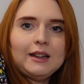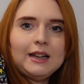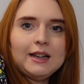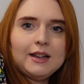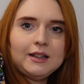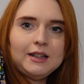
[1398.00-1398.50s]

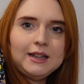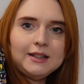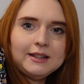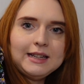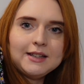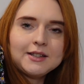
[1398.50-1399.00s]

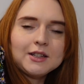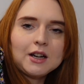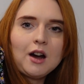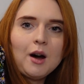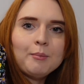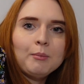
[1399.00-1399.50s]
it needs to
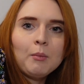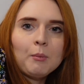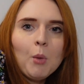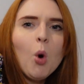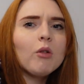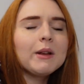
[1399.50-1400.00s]
come
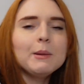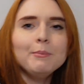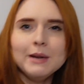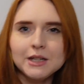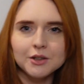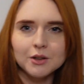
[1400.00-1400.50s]
more in the
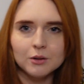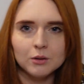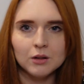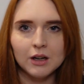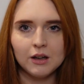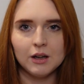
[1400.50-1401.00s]
middle.
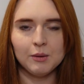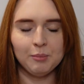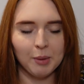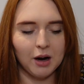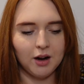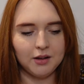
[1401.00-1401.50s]

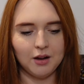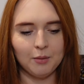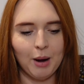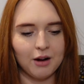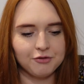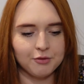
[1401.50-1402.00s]
But
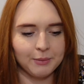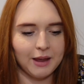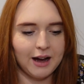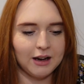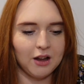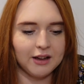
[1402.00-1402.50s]
apart from
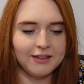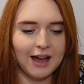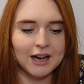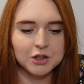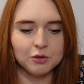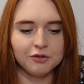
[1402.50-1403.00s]
that, like the
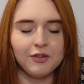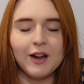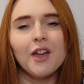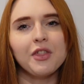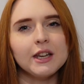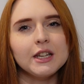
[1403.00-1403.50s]
actual
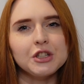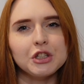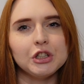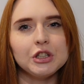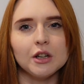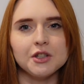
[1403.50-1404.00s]
fit I think is
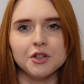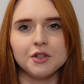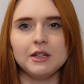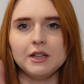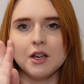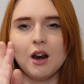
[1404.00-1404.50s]
good. I
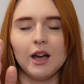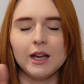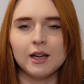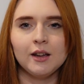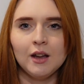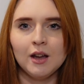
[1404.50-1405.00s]
just need to
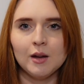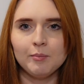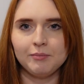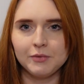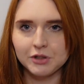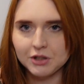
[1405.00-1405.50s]
like
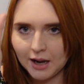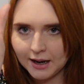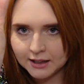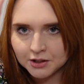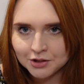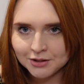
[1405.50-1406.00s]

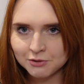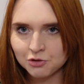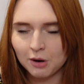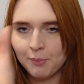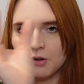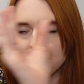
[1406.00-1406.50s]
take a
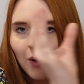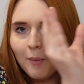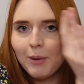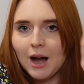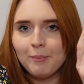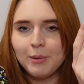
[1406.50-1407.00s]
strip off
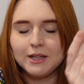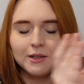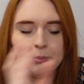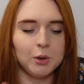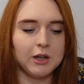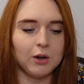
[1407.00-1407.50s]
one pattern piece
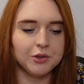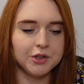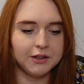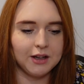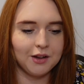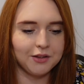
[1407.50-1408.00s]
and put it
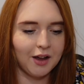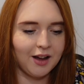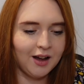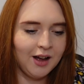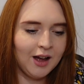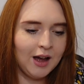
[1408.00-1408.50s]
onto the
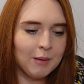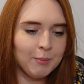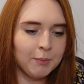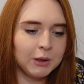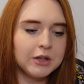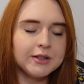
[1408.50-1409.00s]
other.
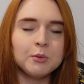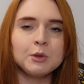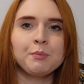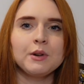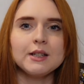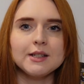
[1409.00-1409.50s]
But because it was
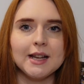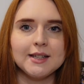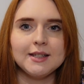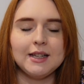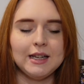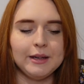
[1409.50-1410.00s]
princess
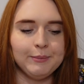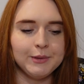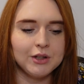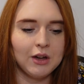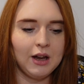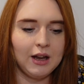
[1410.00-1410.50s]
seamed,